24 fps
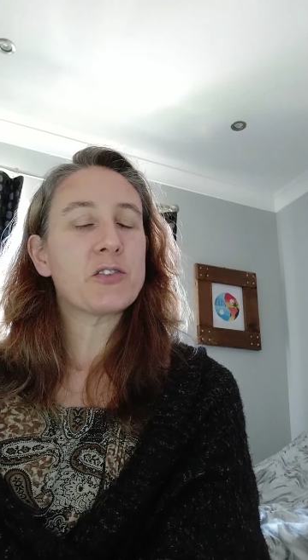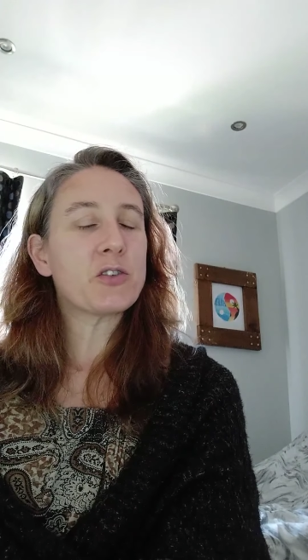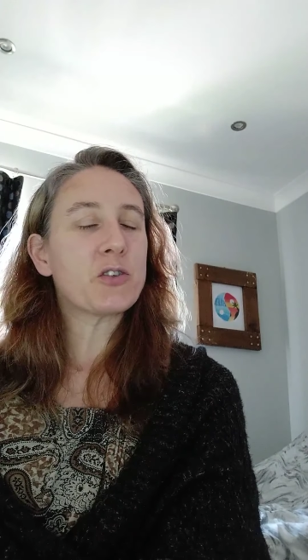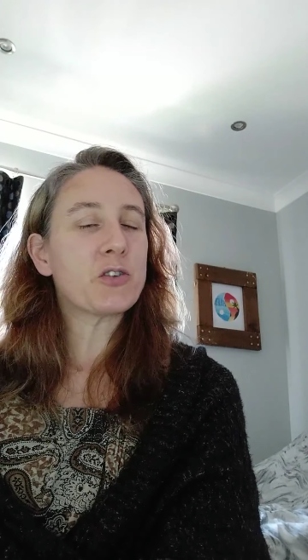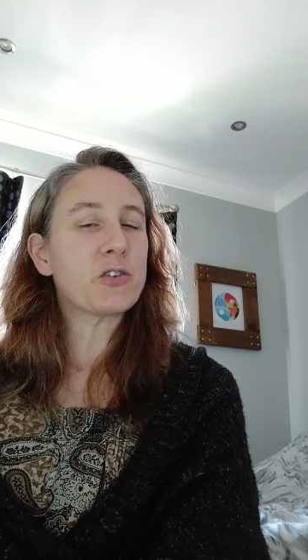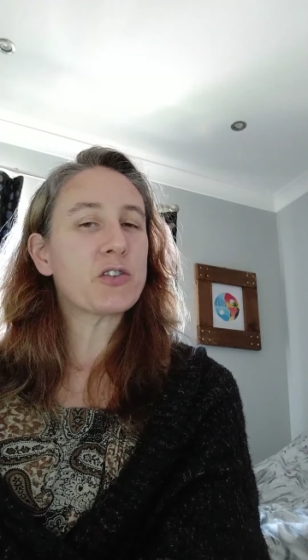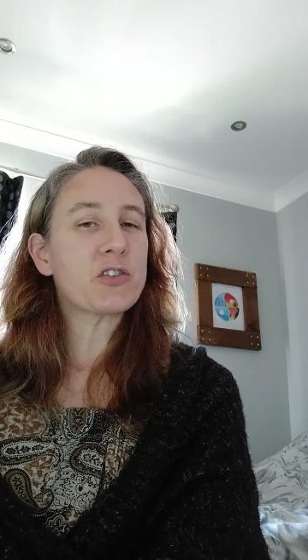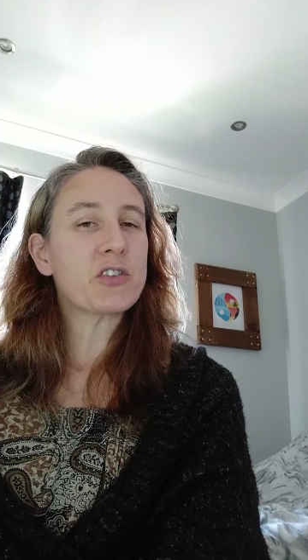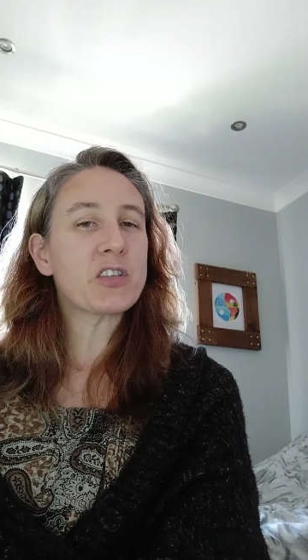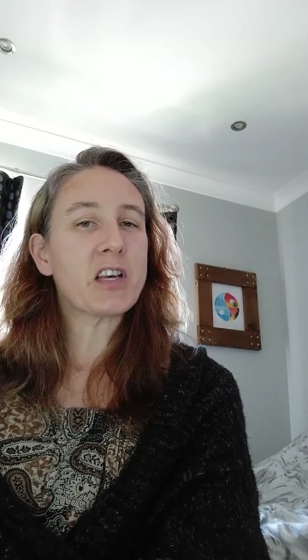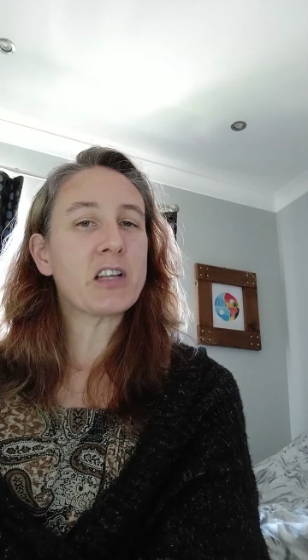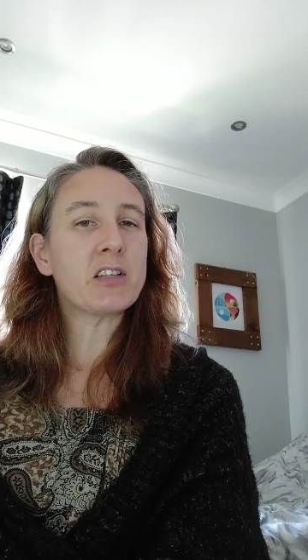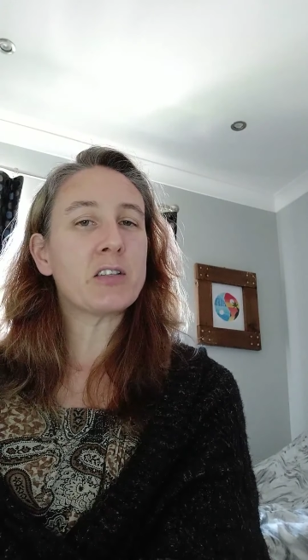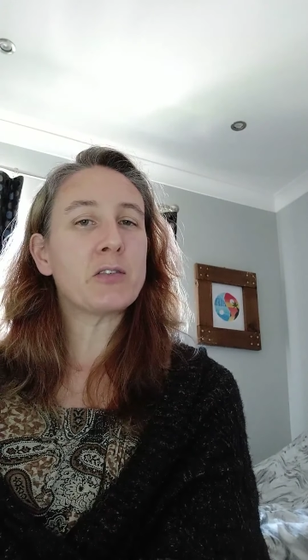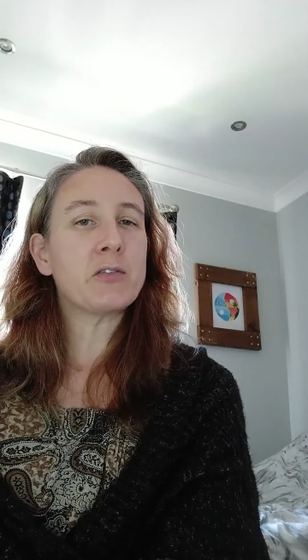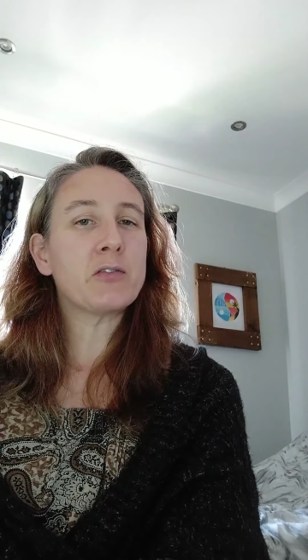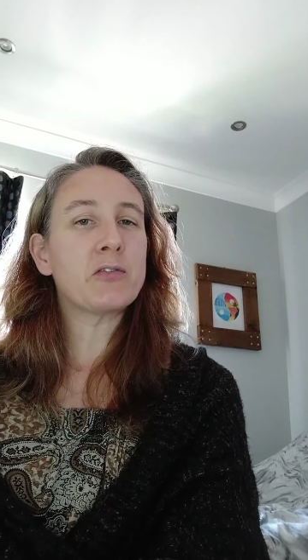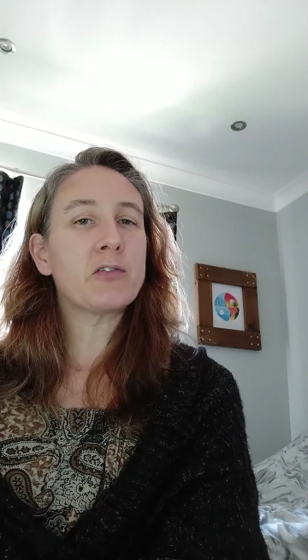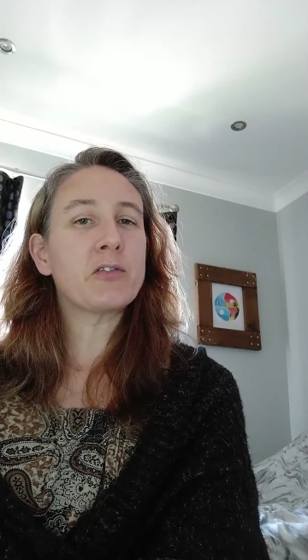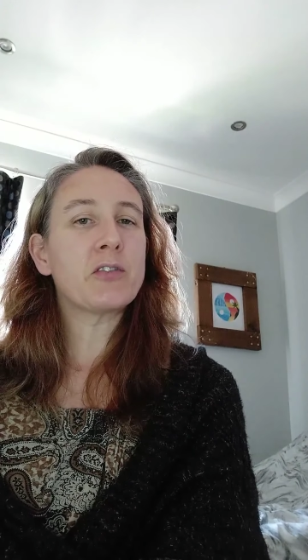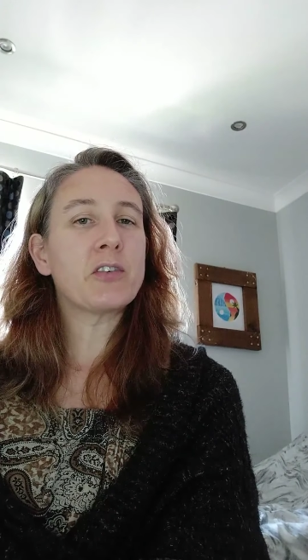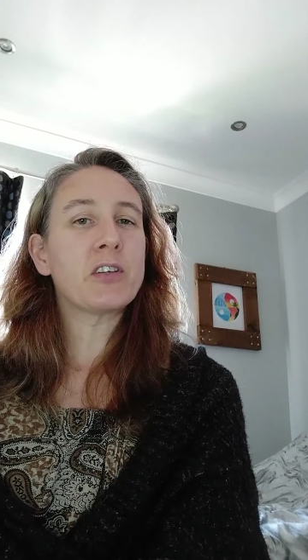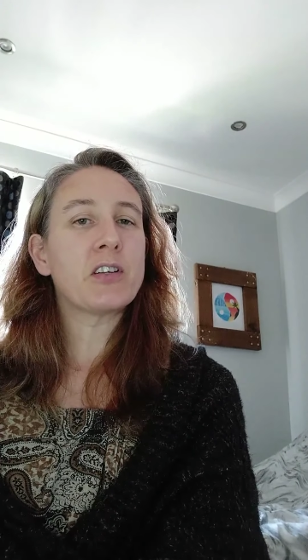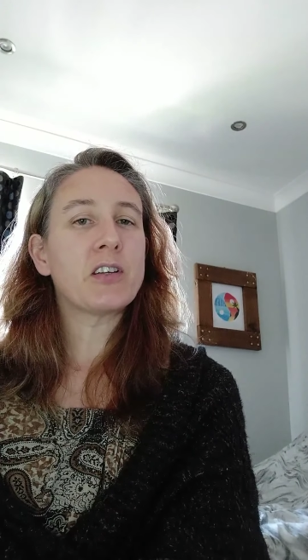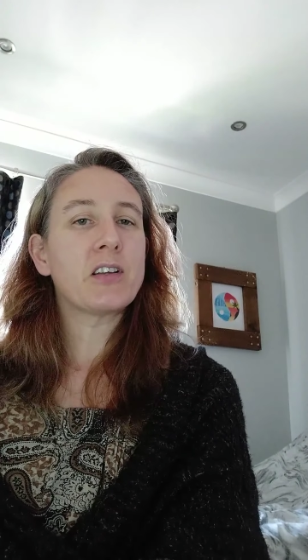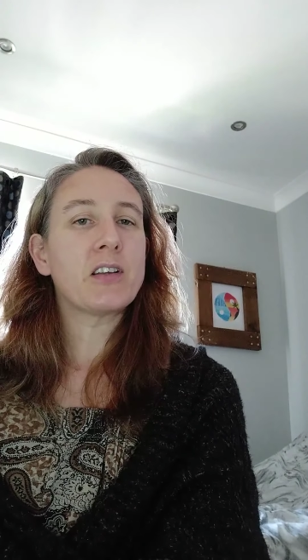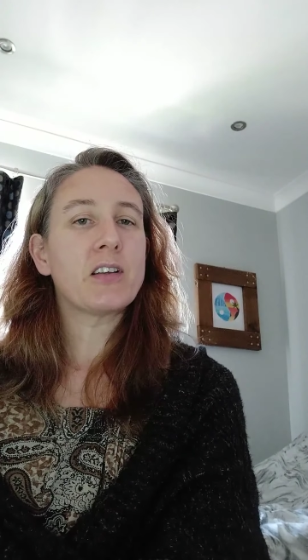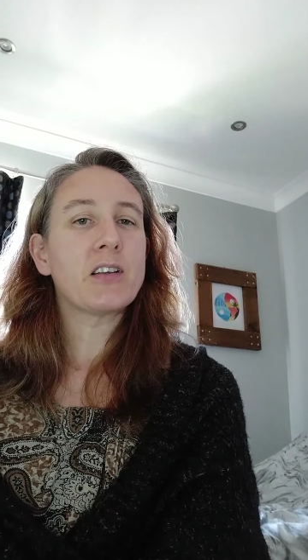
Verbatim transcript: to self,